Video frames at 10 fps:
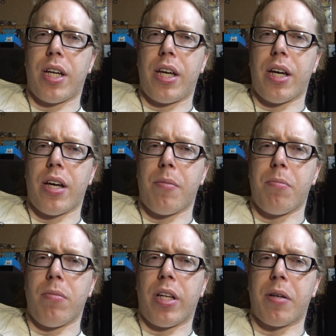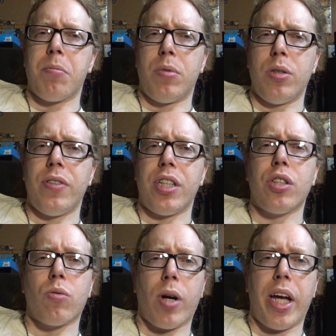a like movie
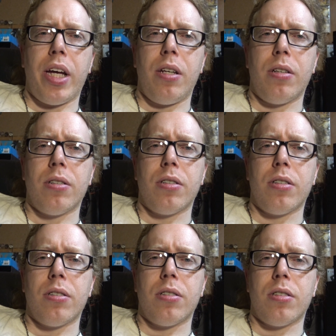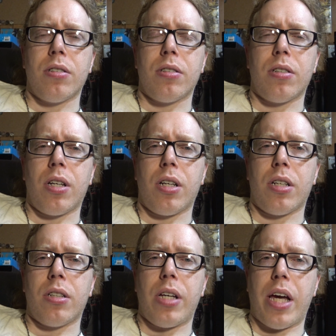grade
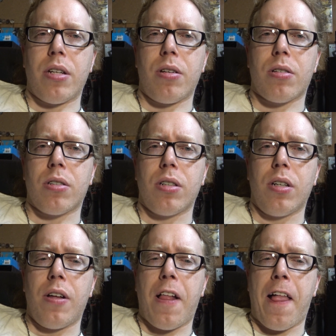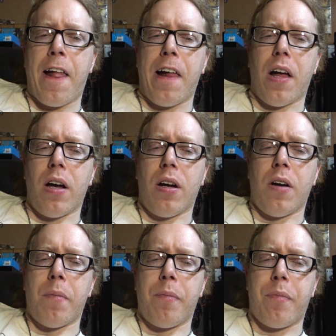editor,
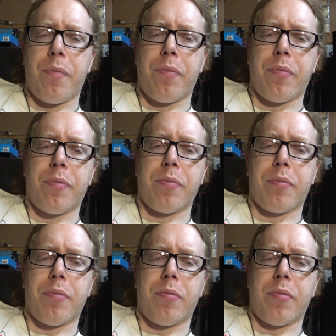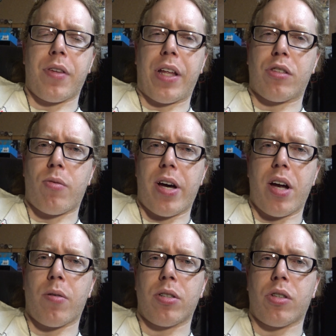and that's why
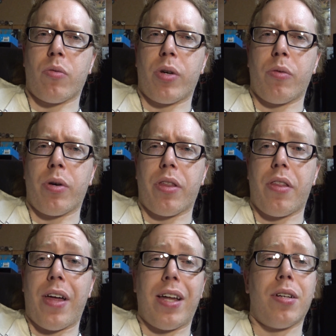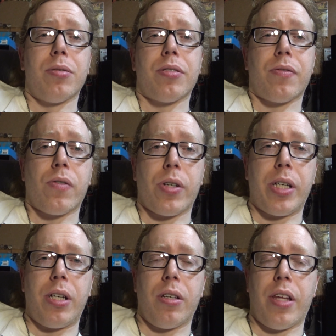I originally went with it. That, and it was
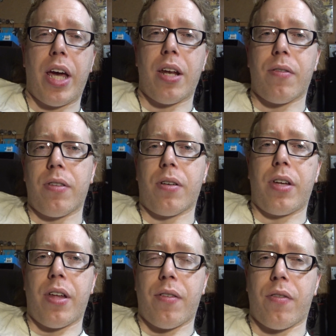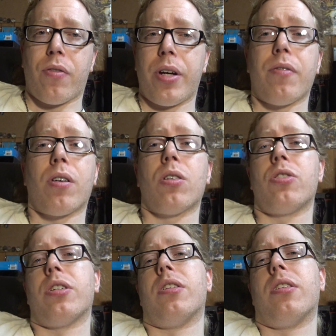free. They have a free
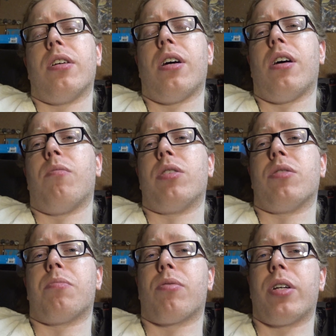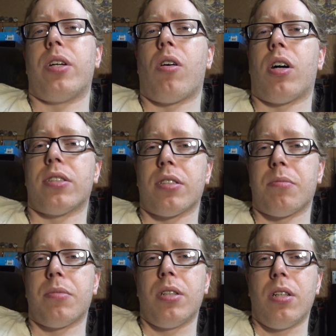version, which is pretty awesome.